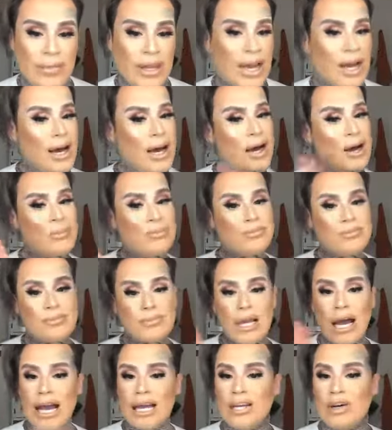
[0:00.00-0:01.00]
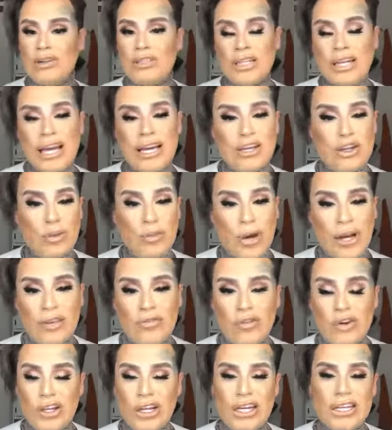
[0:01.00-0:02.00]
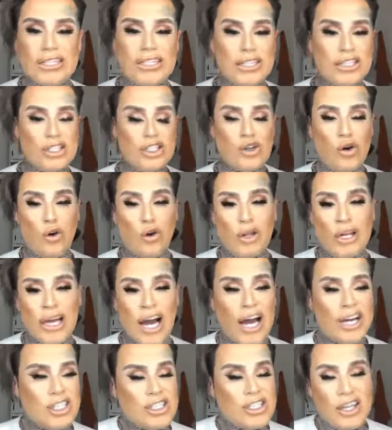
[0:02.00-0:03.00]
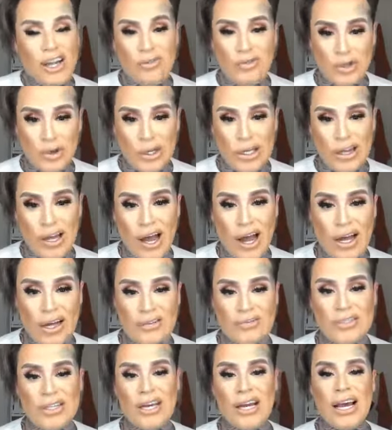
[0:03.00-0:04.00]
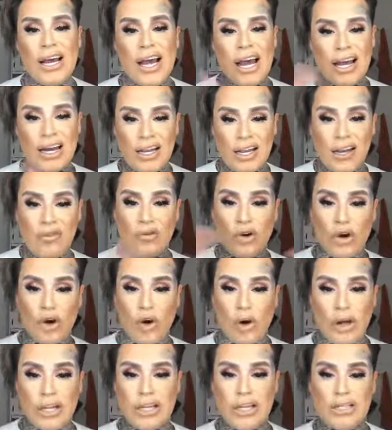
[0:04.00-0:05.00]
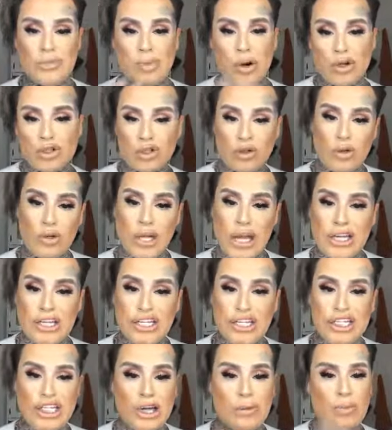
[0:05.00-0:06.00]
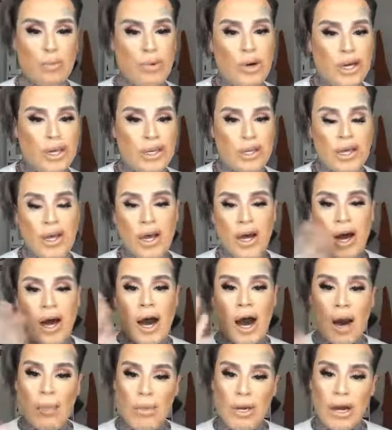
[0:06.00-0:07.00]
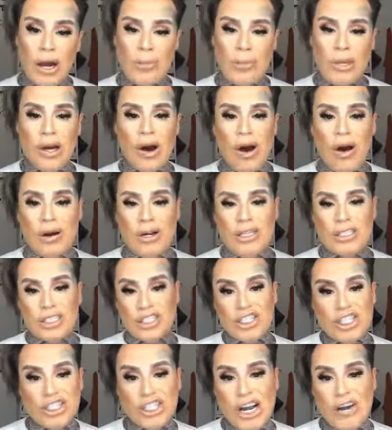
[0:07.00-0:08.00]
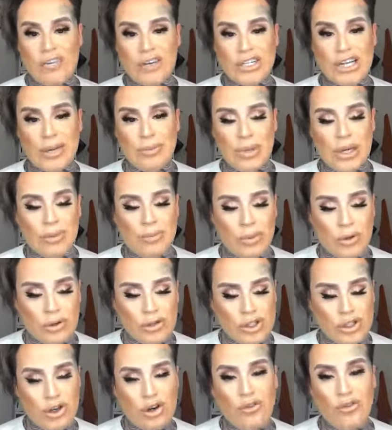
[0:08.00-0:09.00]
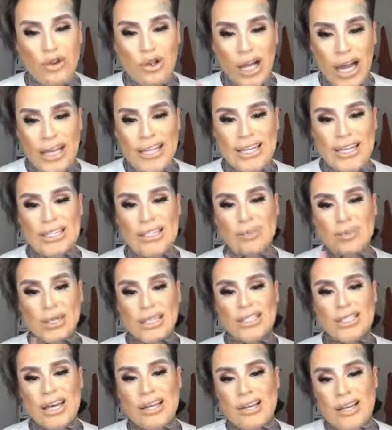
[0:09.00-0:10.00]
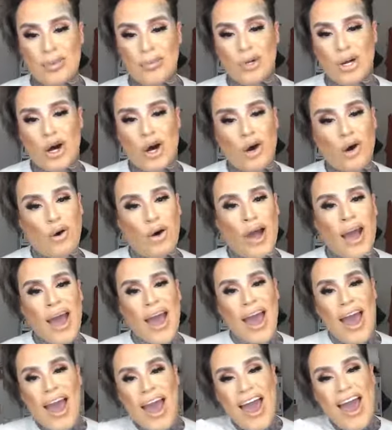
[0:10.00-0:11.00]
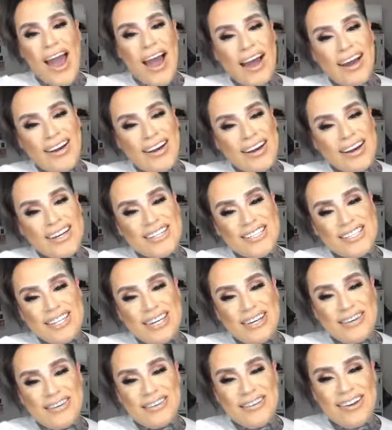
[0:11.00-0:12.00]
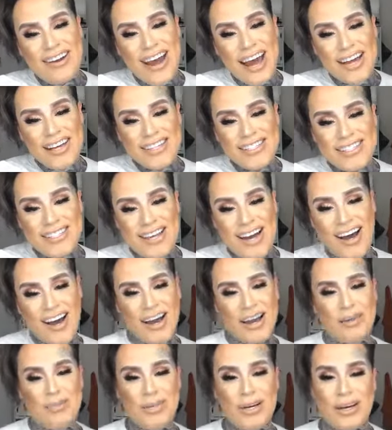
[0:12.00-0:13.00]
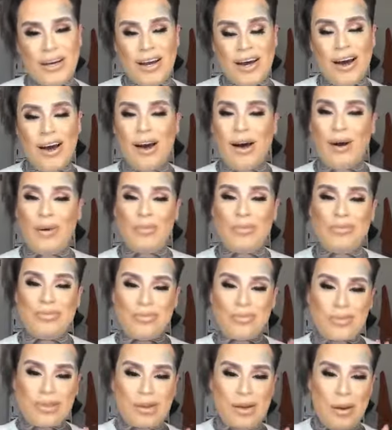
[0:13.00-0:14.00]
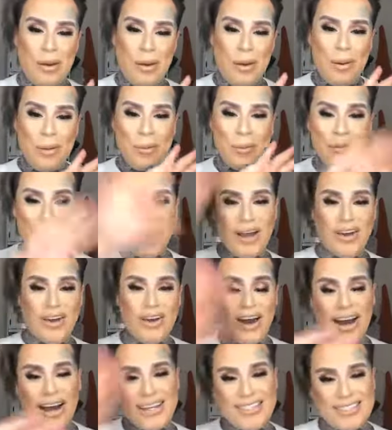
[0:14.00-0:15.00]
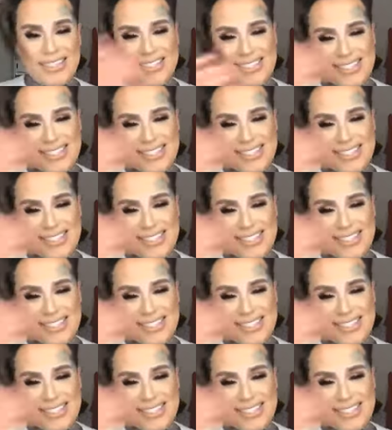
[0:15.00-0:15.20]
I don't take no money for this. It's totally, I just love doing lives and I love growing this personal relationship with up and coming artists and just everyday people. So if you like this, please let them know. And until next time, bye you guys.